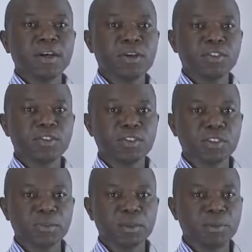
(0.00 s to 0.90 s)
also
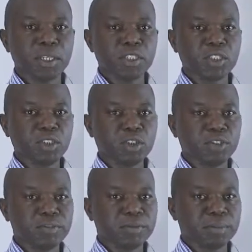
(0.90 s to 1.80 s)
the population
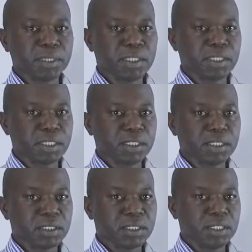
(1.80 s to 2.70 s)
of
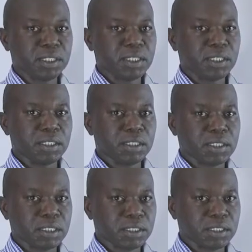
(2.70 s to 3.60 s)
predators
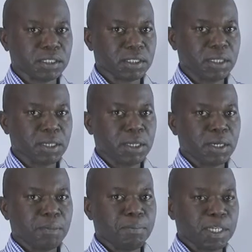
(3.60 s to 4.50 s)
increase.
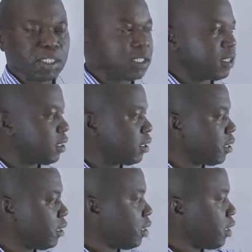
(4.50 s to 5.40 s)
But
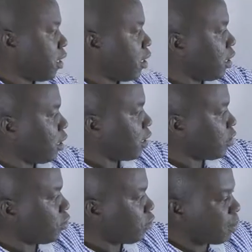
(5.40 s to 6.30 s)
it
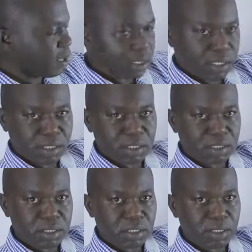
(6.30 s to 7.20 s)
does not mean that
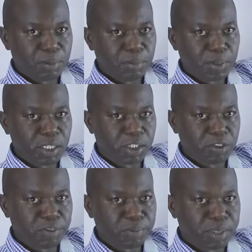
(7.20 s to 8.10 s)
the
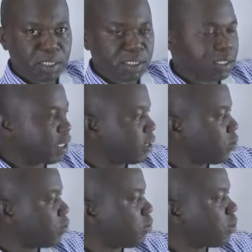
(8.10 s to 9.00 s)
population of predators
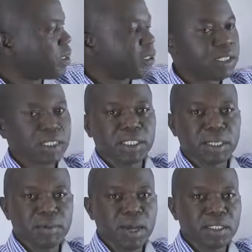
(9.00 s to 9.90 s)
should be the
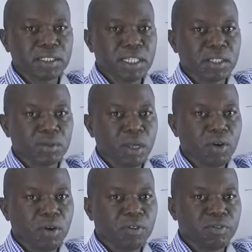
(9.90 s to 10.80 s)
same as that
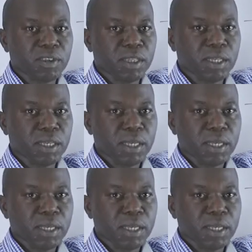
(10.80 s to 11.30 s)
one of the